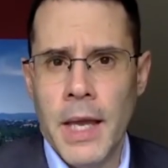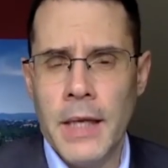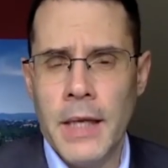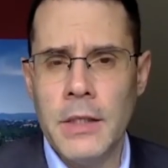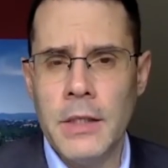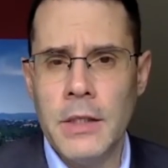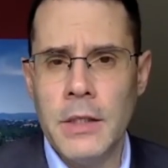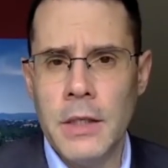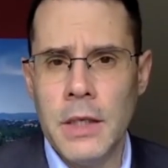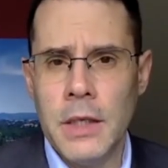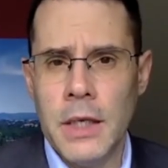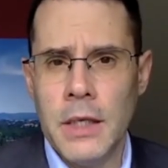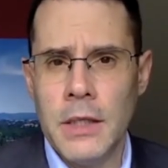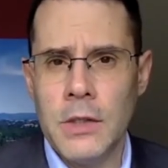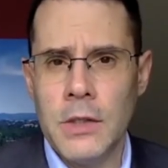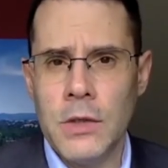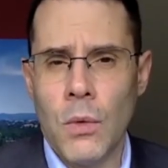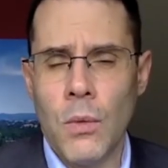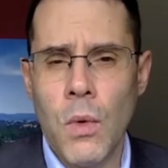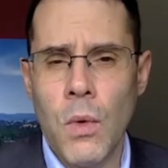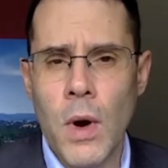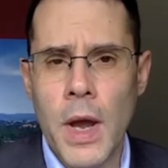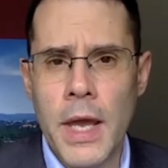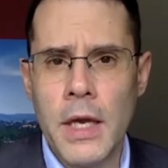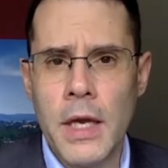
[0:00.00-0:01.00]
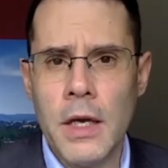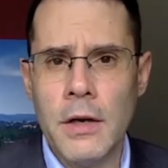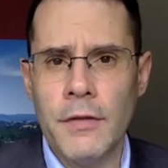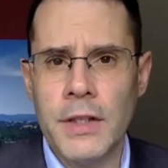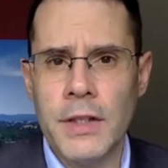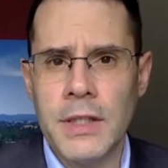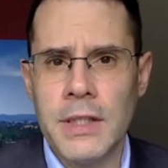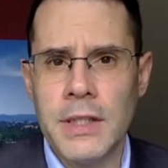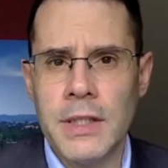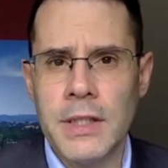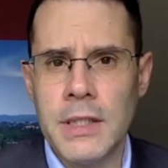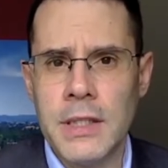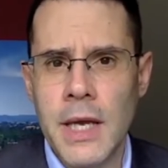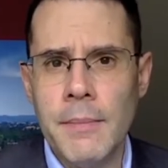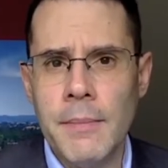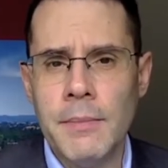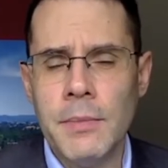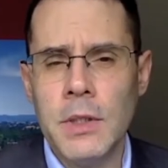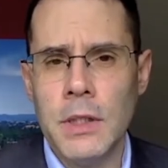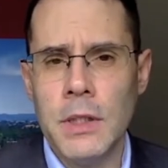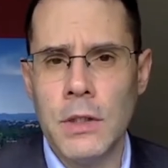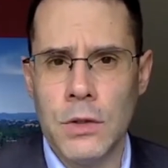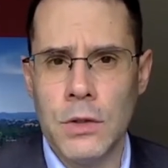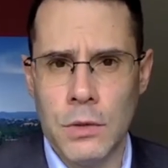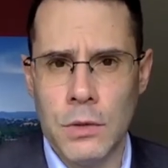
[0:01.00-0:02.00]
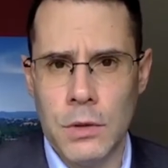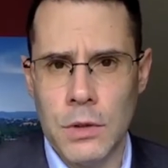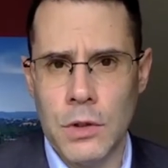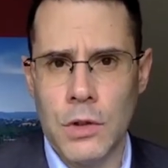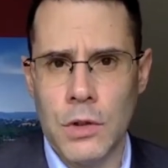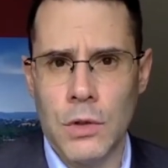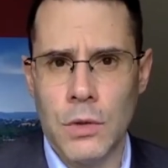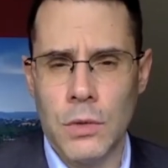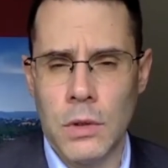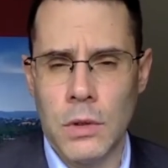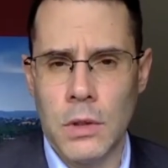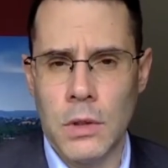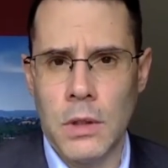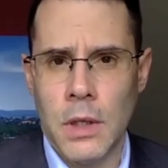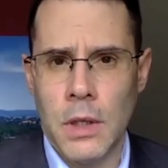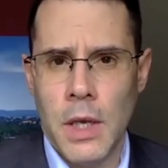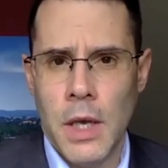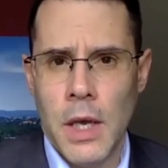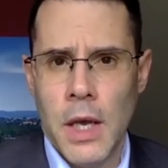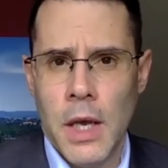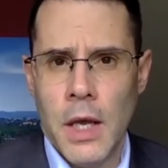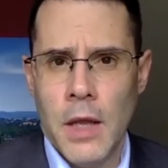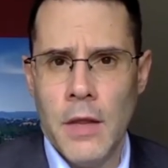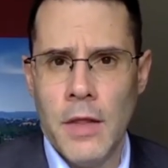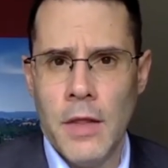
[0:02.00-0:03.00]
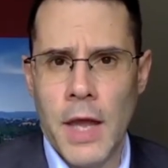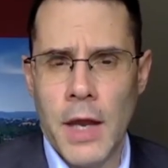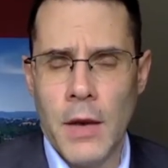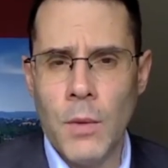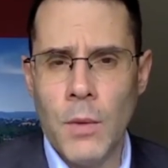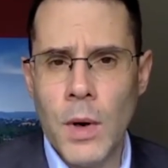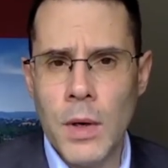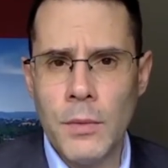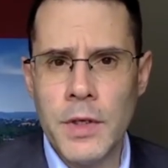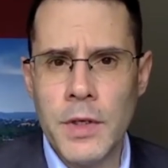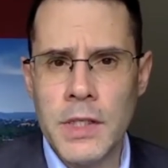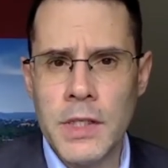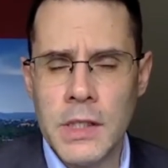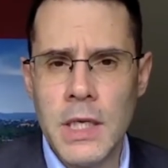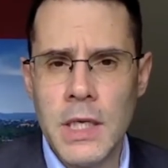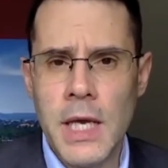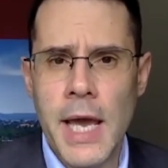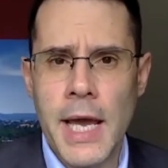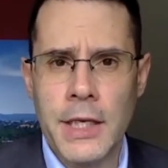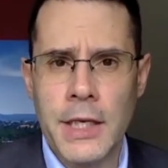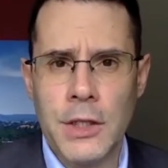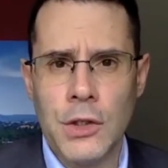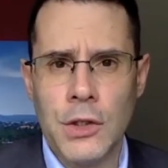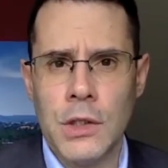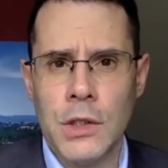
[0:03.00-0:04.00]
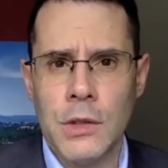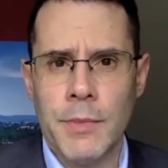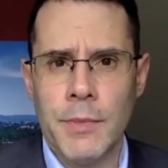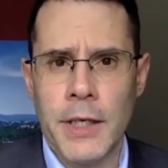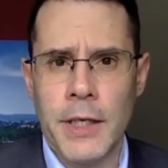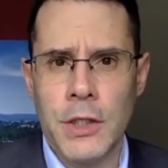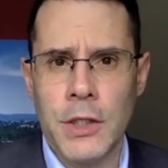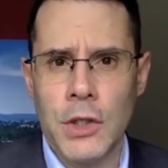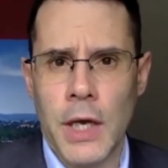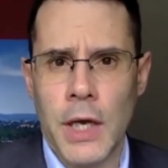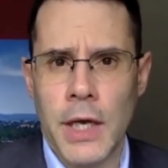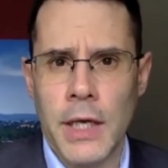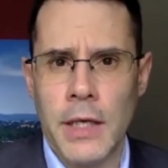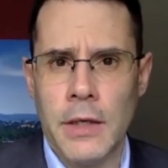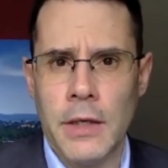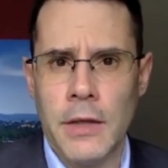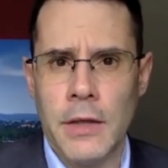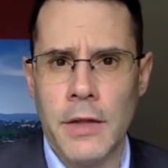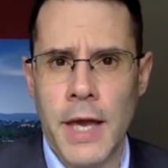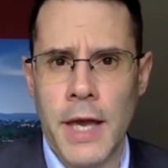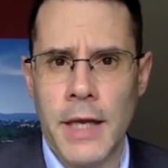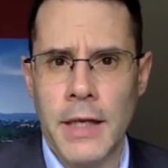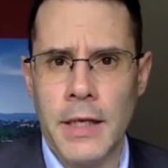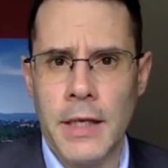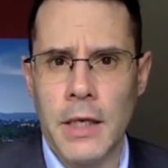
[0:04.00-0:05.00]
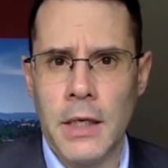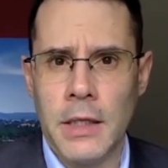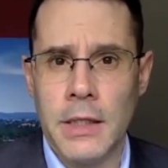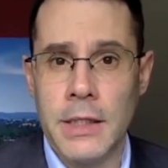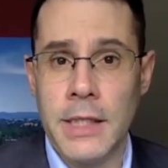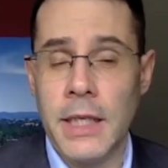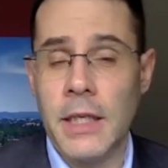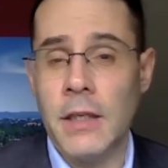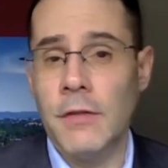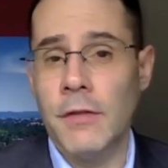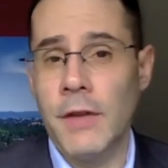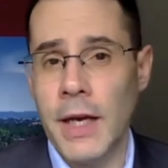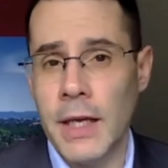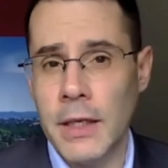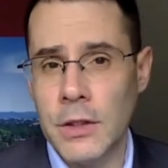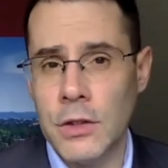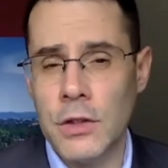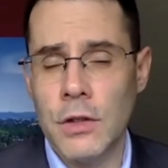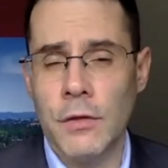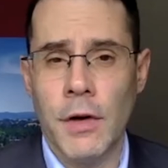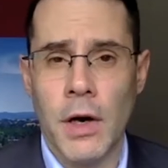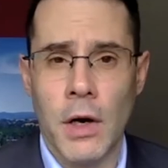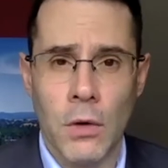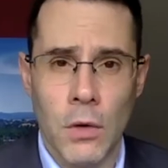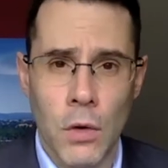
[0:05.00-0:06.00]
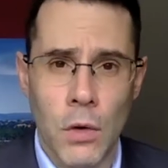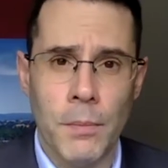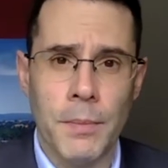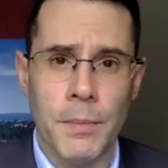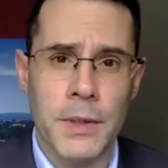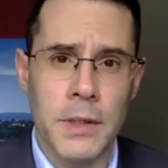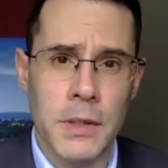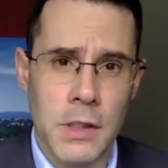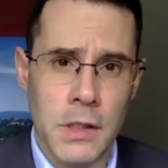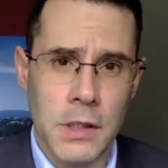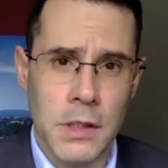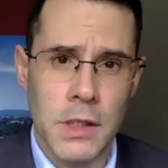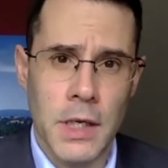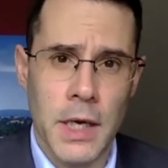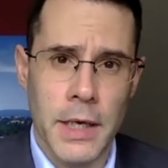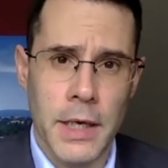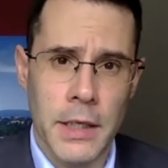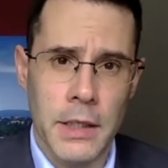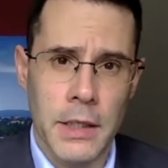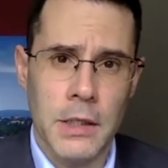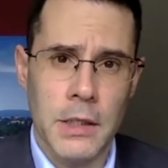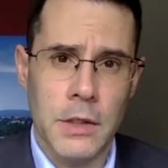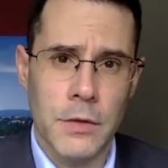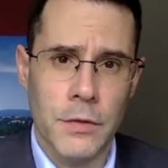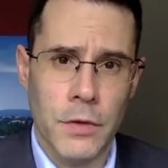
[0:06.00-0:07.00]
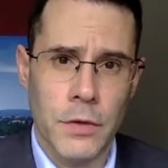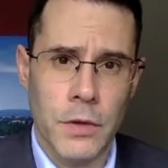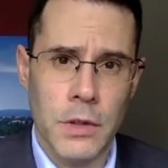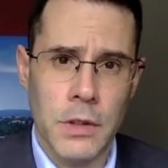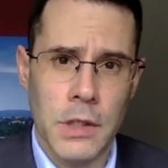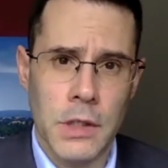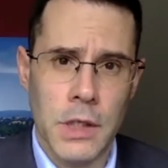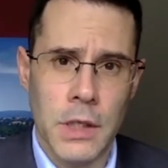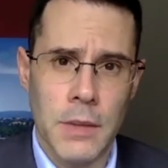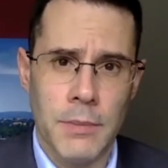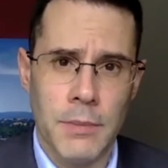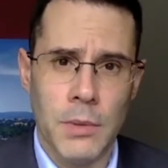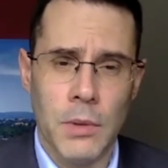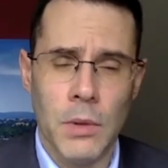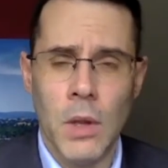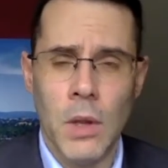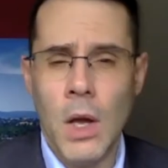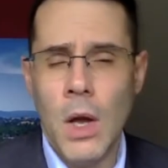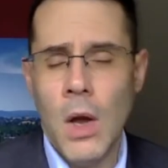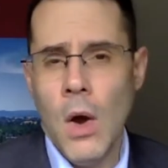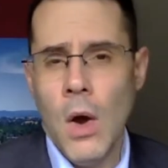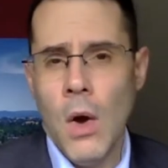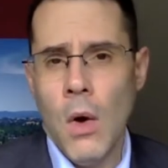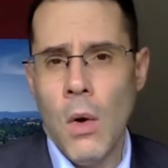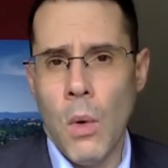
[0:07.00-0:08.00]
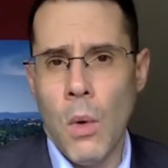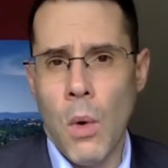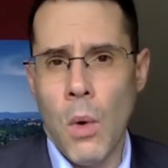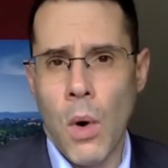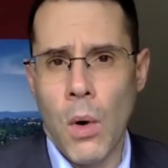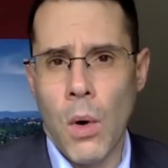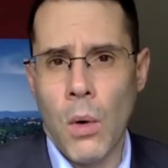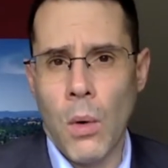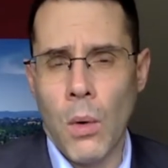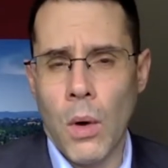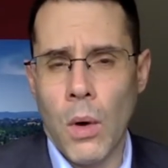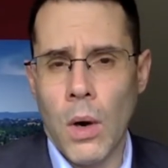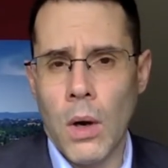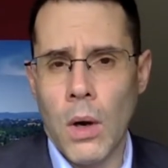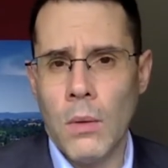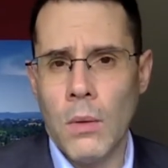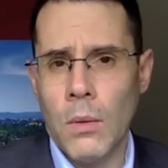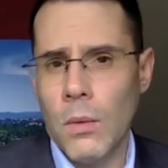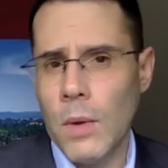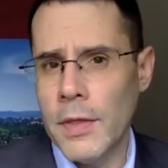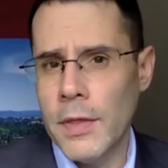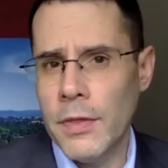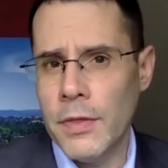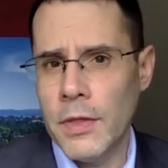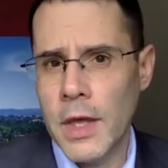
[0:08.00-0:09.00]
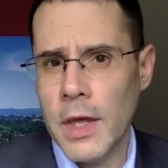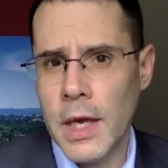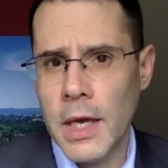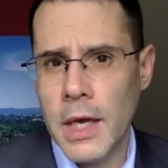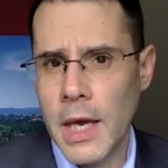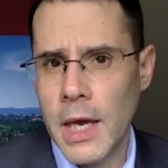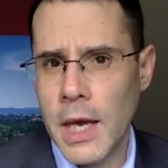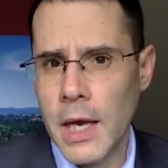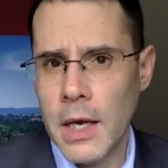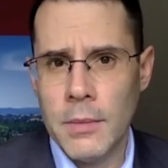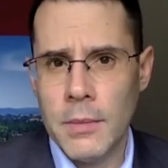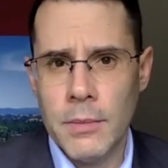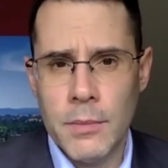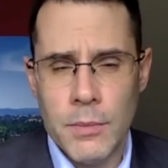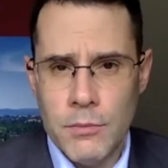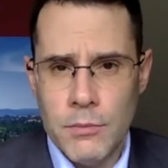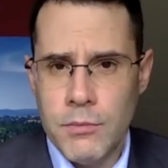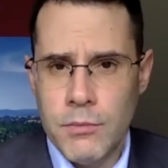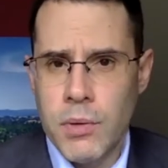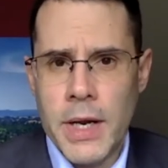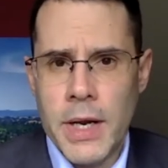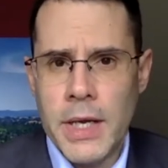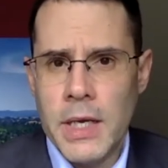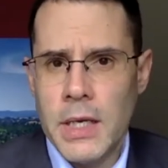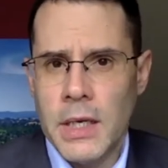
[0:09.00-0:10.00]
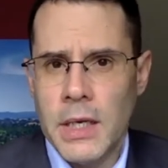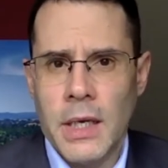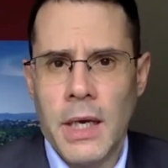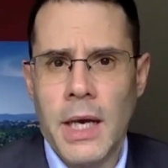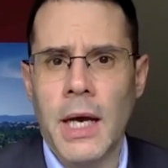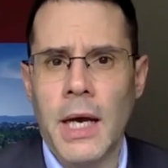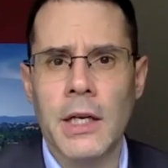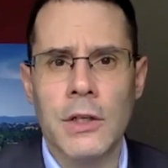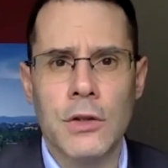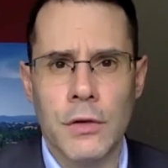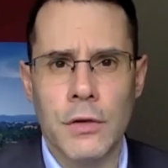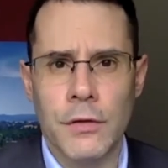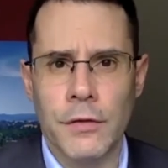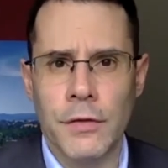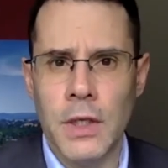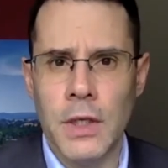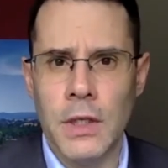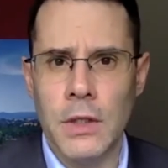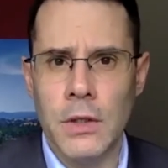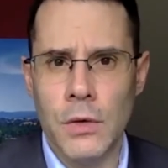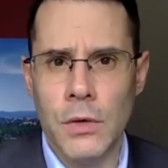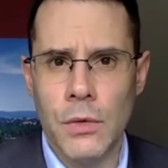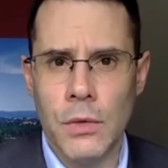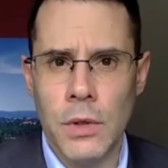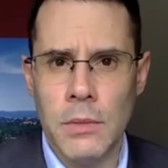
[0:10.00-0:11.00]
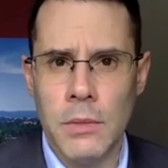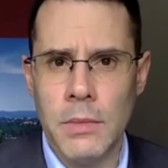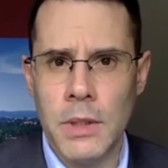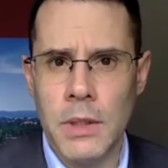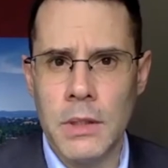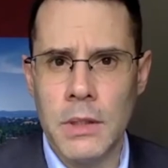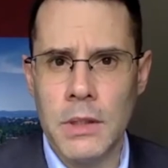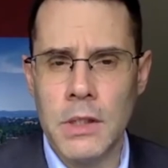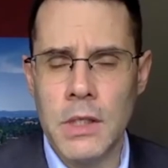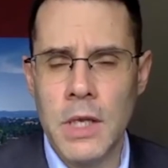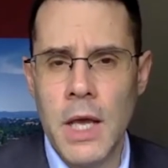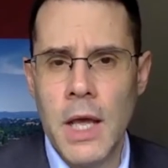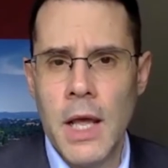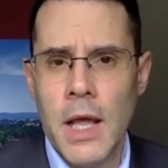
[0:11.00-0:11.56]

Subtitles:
is a way of attempting to ensure that when we see actions by China that take advantage of our open societies, for example, or when they break and contravene agreements,